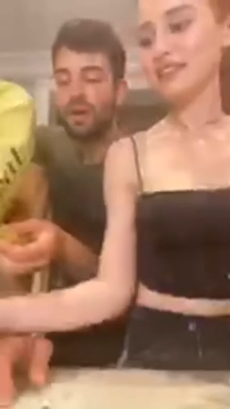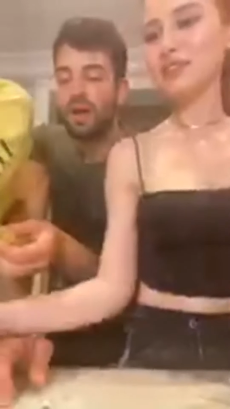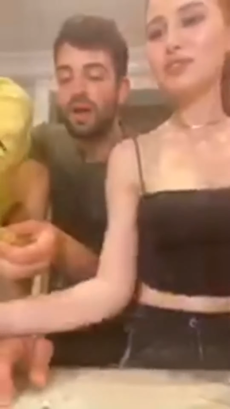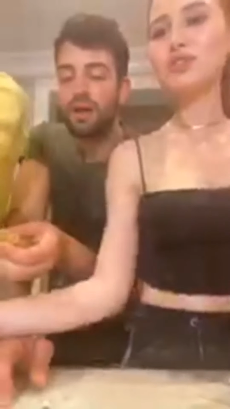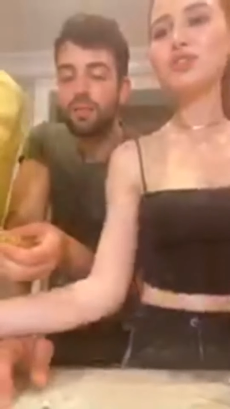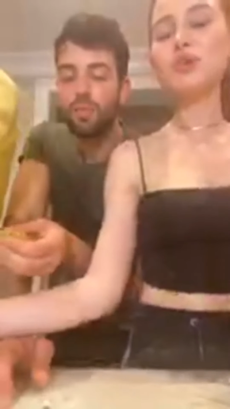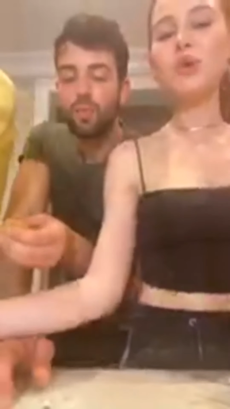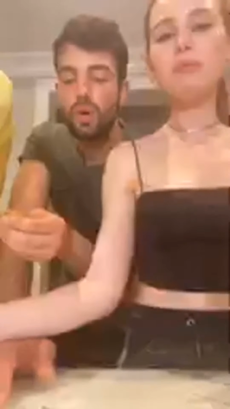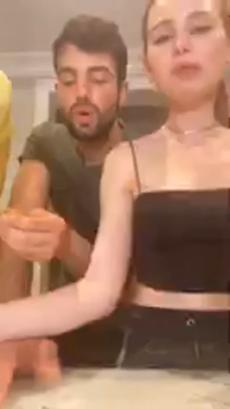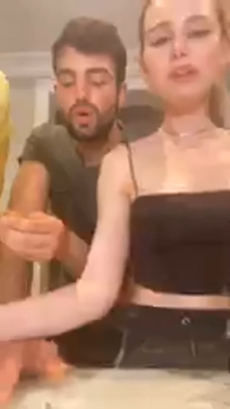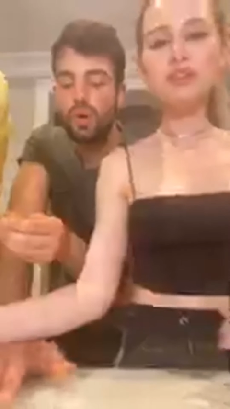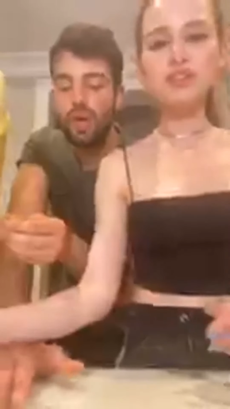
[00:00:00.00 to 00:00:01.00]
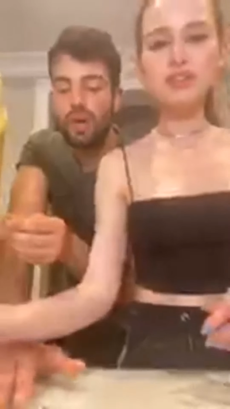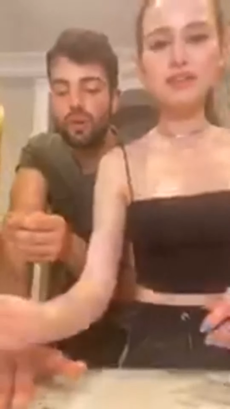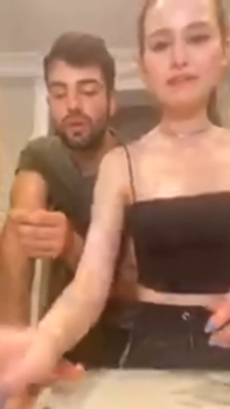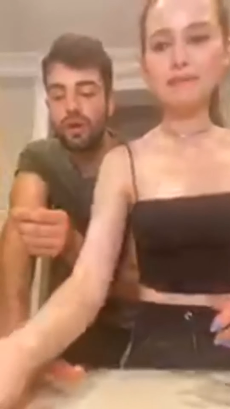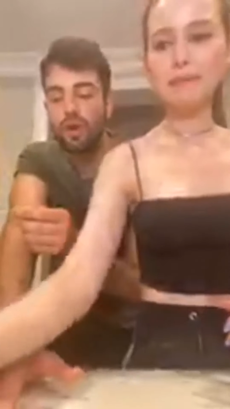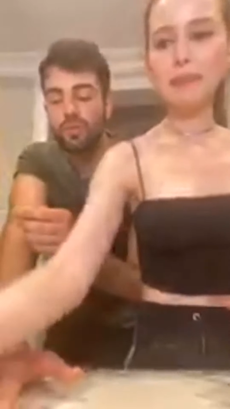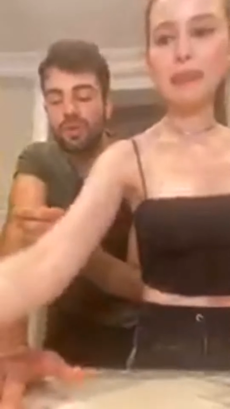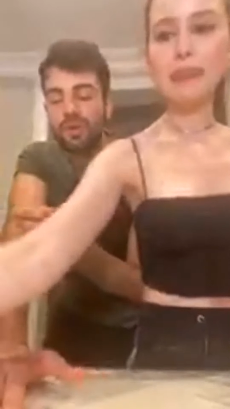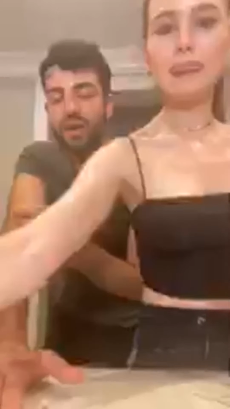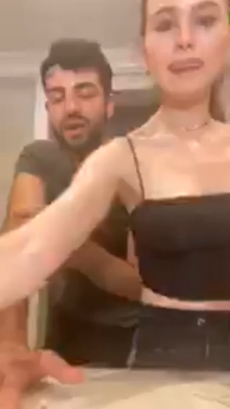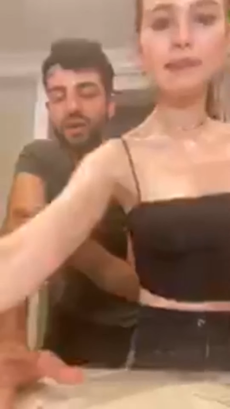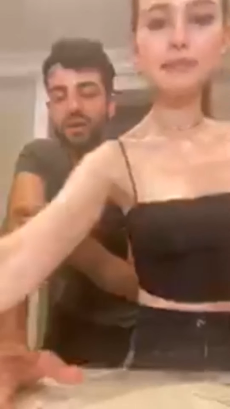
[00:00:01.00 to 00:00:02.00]
Speaker 1: There- was Um, so well, much. we hope you
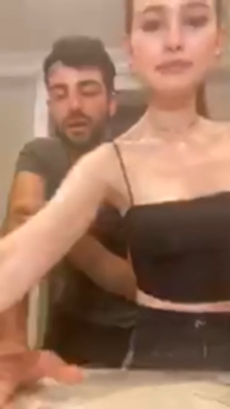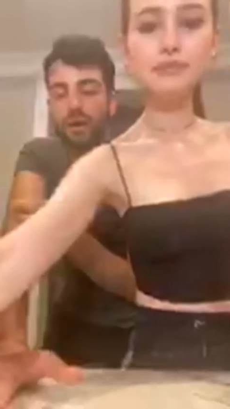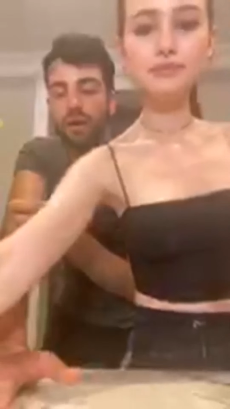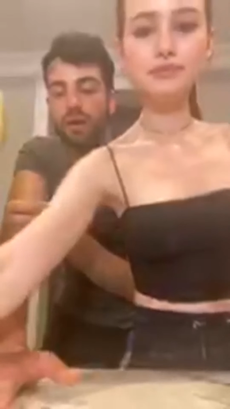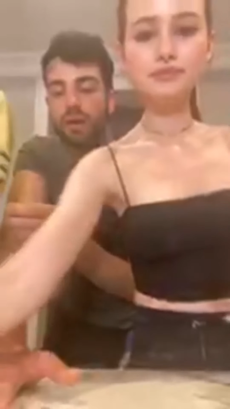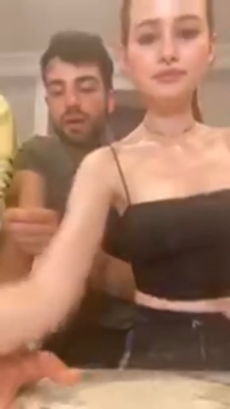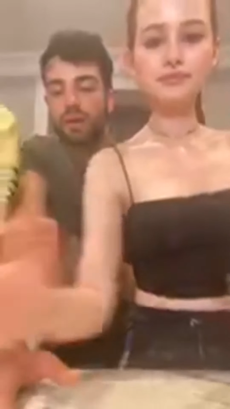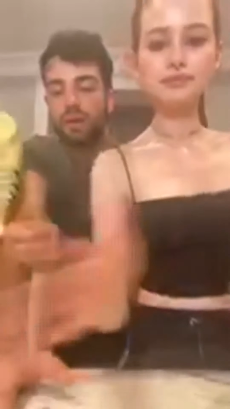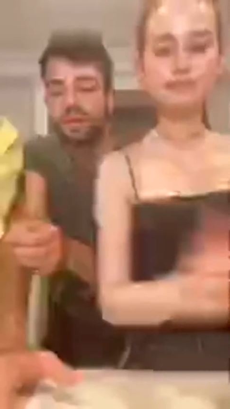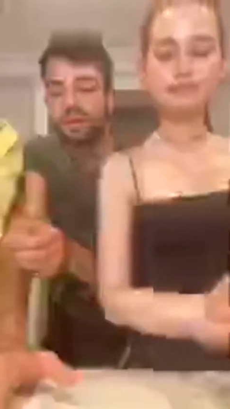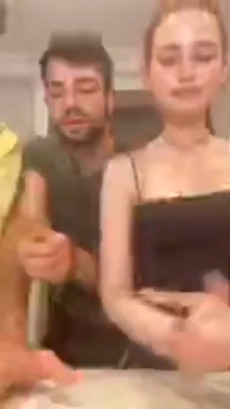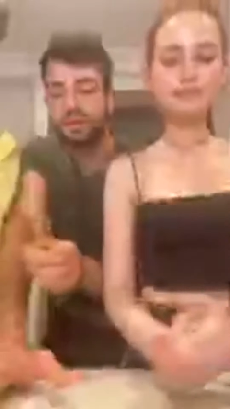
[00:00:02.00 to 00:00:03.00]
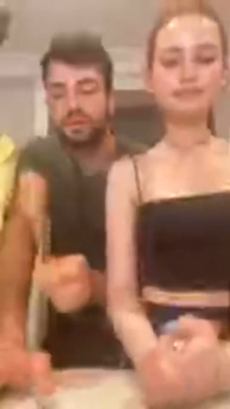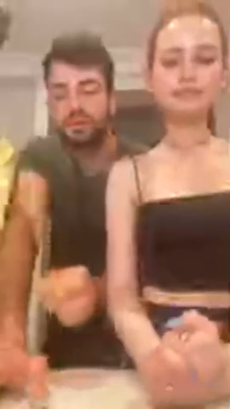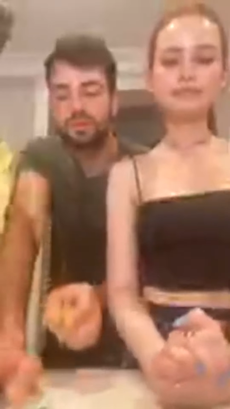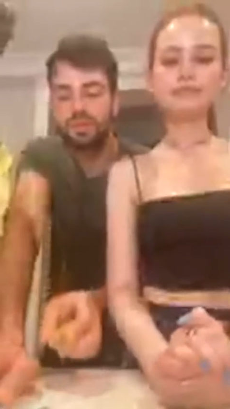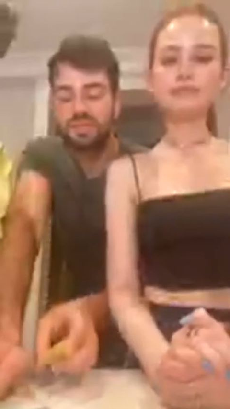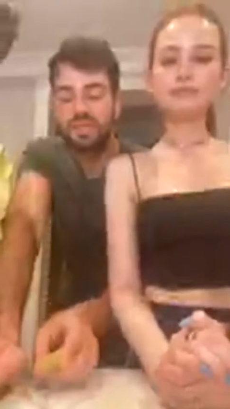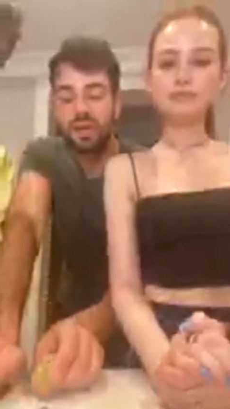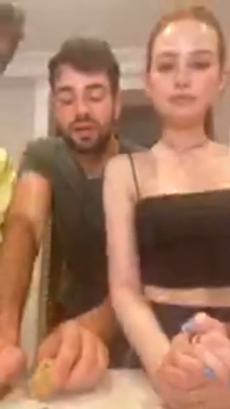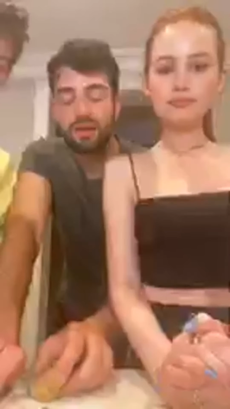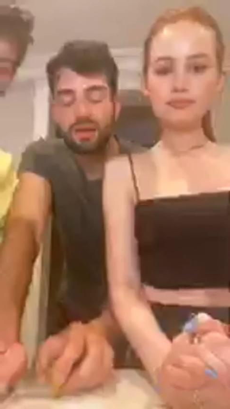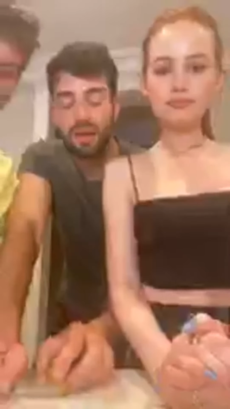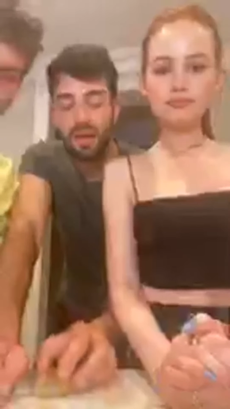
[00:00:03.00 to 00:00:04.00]
guys are staying
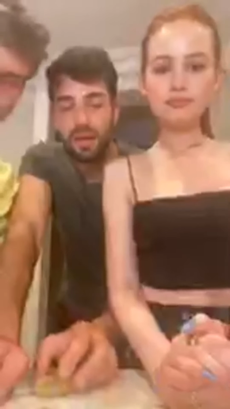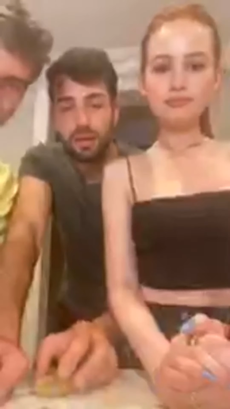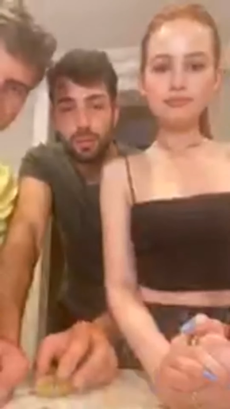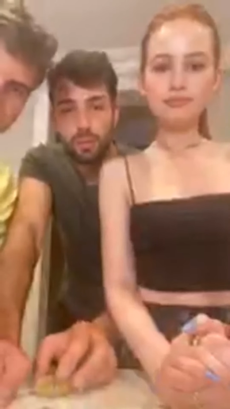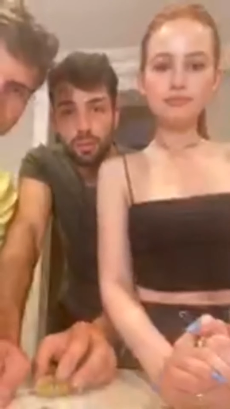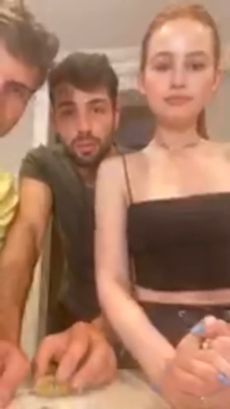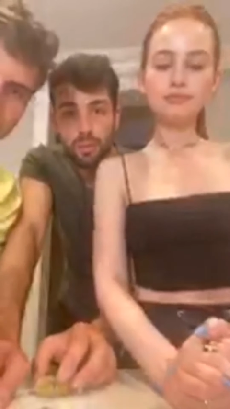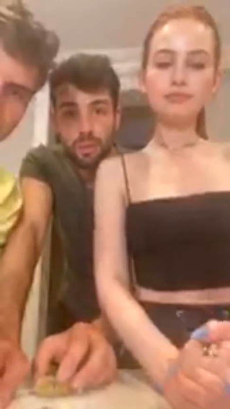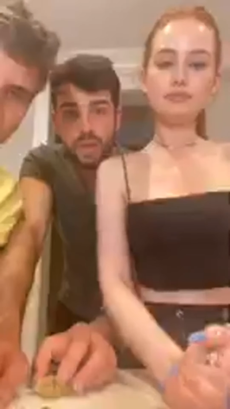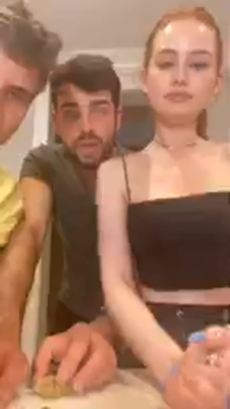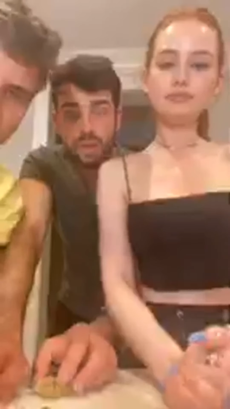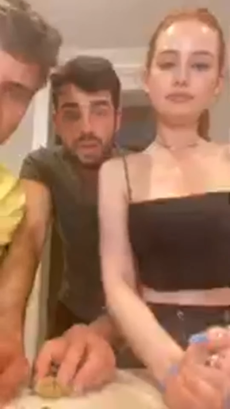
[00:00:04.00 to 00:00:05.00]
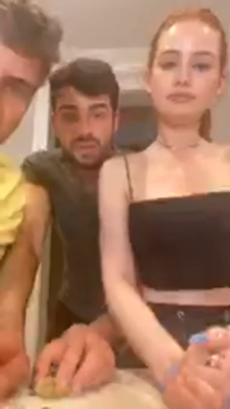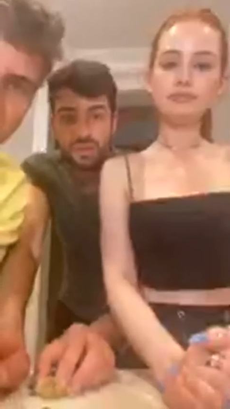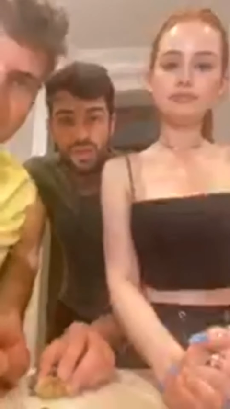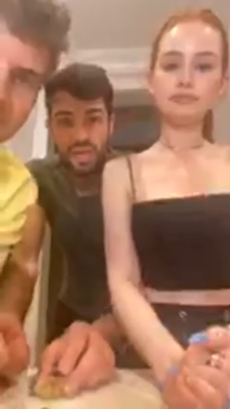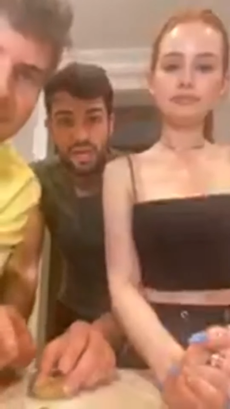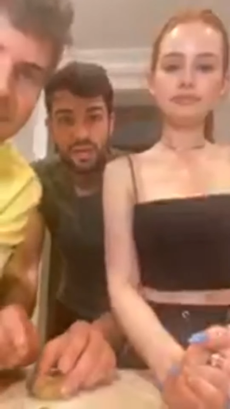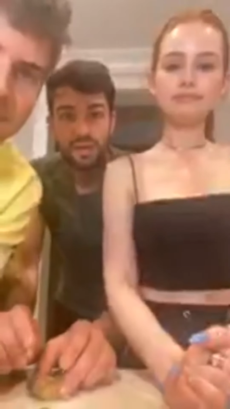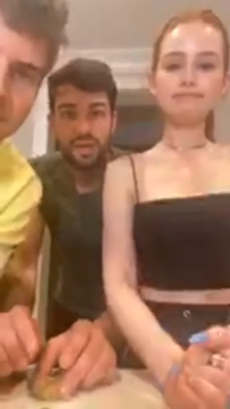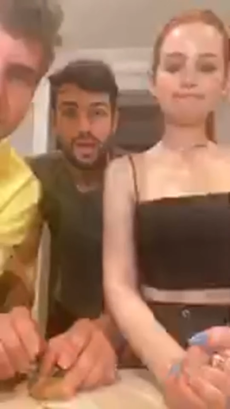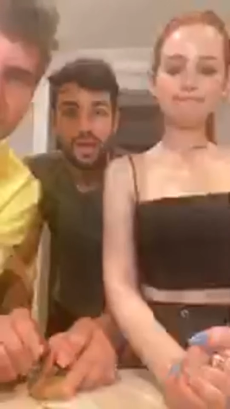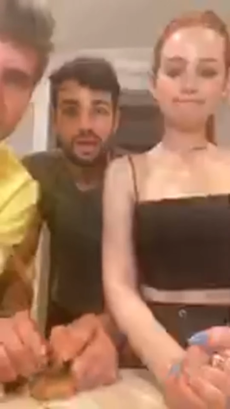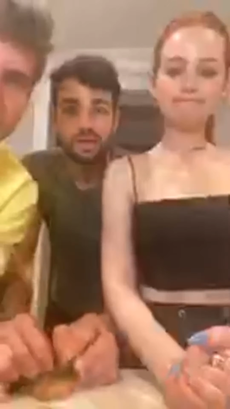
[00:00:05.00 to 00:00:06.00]
inside as best you can
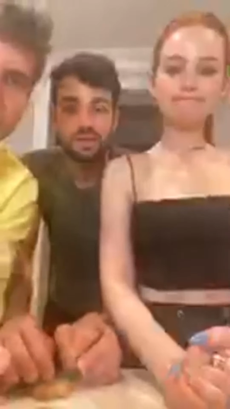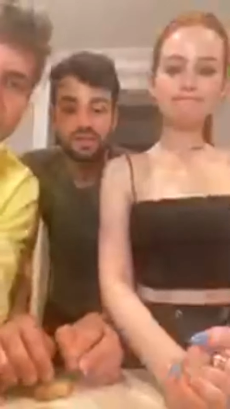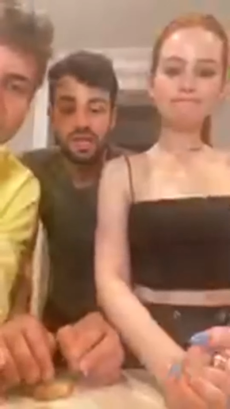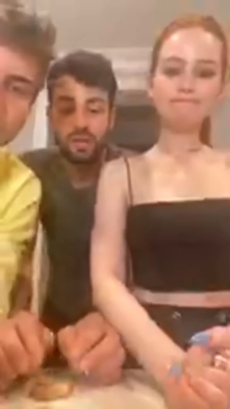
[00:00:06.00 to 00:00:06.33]
and staying